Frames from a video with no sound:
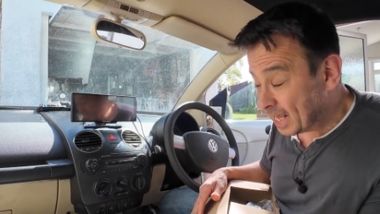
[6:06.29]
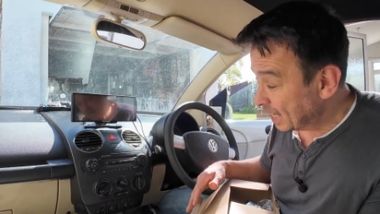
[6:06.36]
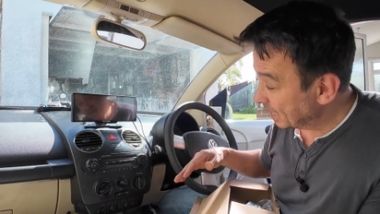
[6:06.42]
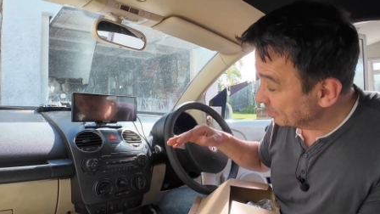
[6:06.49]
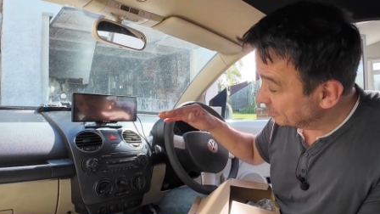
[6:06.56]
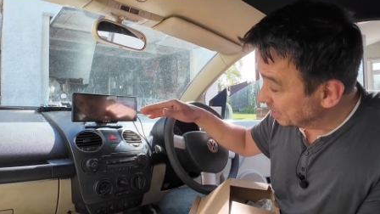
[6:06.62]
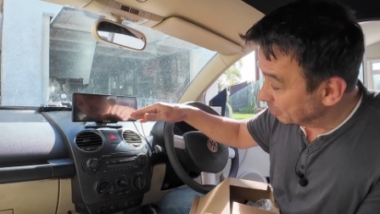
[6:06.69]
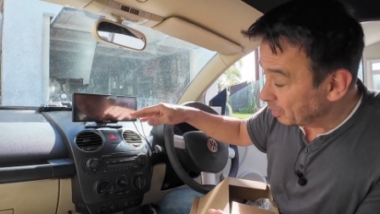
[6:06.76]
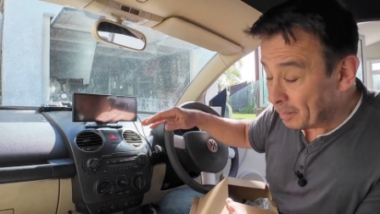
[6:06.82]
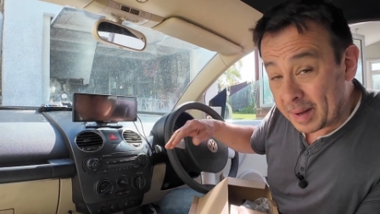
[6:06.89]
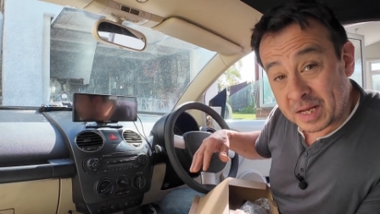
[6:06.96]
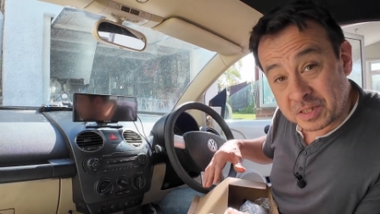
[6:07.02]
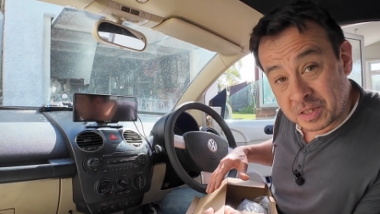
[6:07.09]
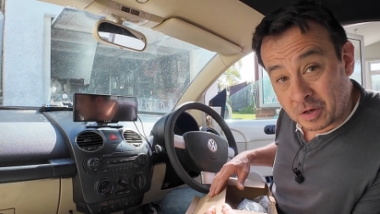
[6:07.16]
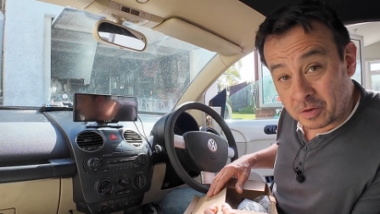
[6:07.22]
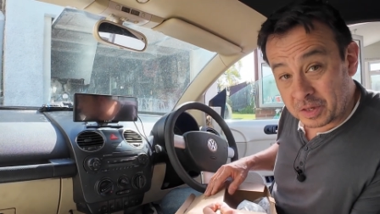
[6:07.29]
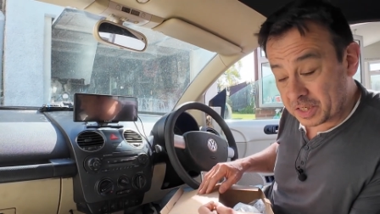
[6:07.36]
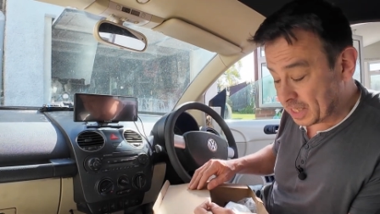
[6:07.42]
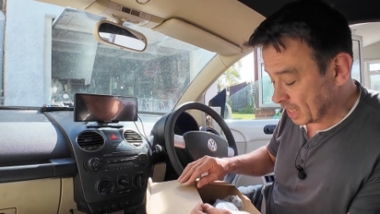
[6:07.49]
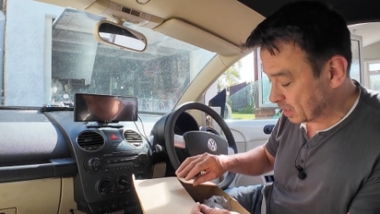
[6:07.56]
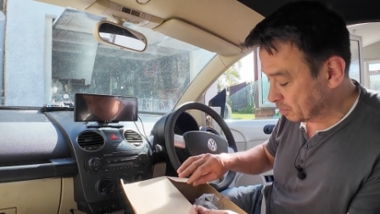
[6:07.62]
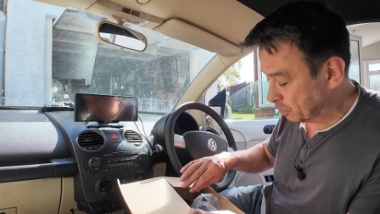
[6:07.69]
And if you don't want to mount it on the
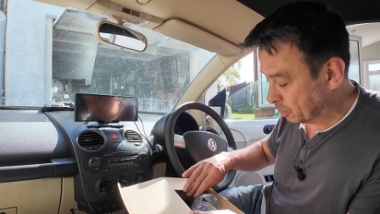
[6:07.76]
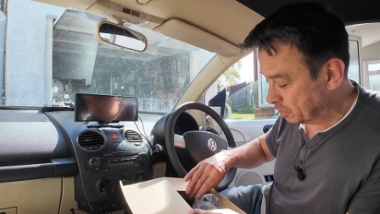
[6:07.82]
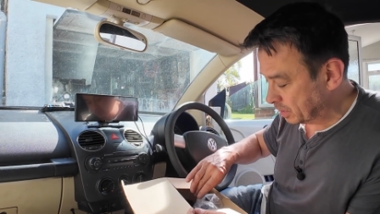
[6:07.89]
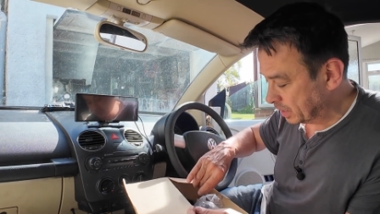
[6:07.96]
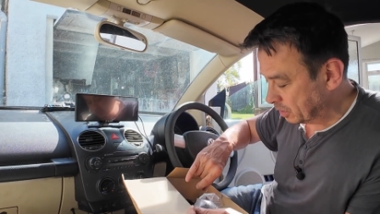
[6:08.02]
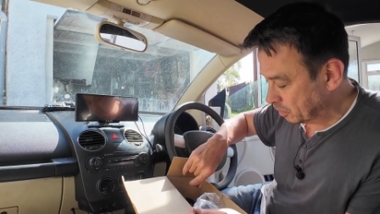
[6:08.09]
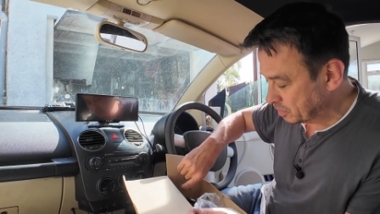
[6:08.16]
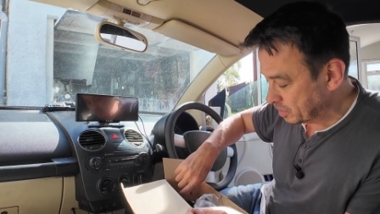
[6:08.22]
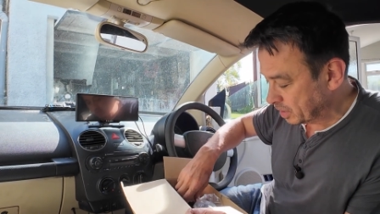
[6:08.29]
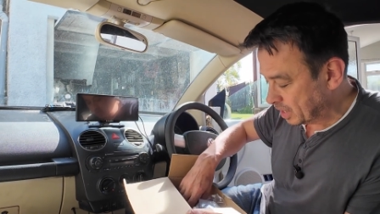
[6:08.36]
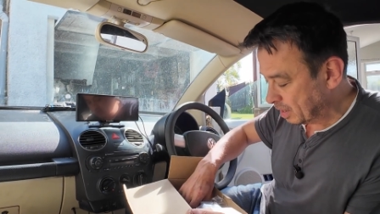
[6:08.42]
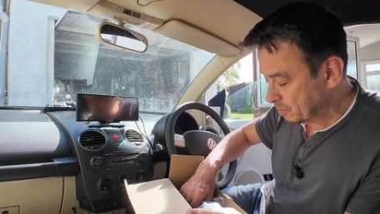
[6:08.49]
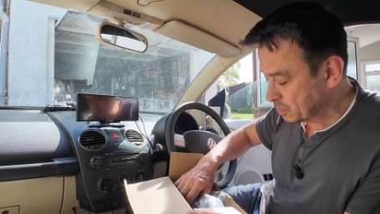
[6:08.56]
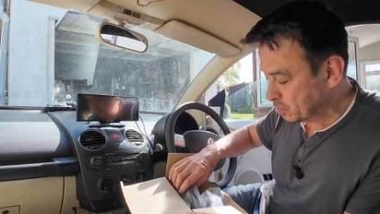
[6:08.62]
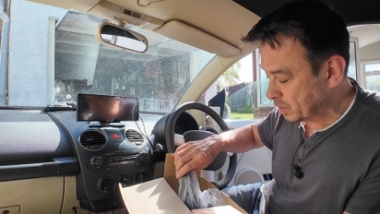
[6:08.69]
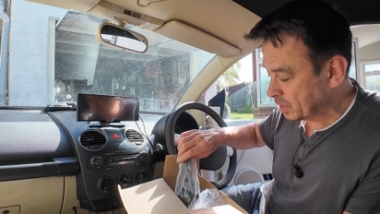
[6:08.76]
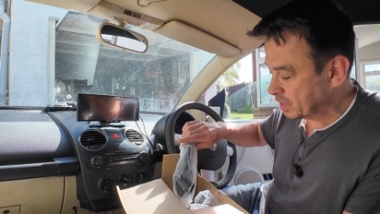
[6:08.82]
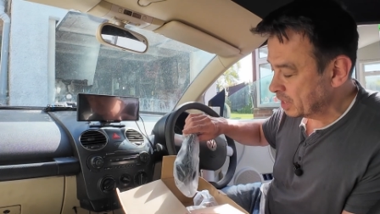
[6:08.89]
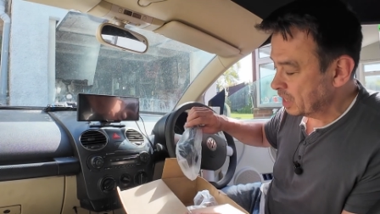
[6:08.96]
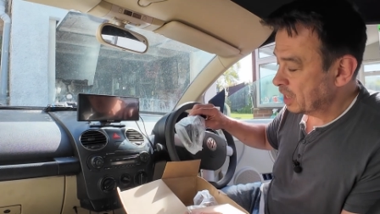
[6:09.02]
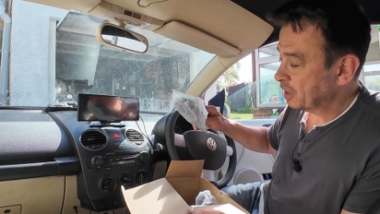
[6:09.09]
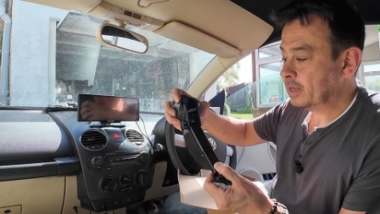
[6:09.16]
dashboard, it also comes with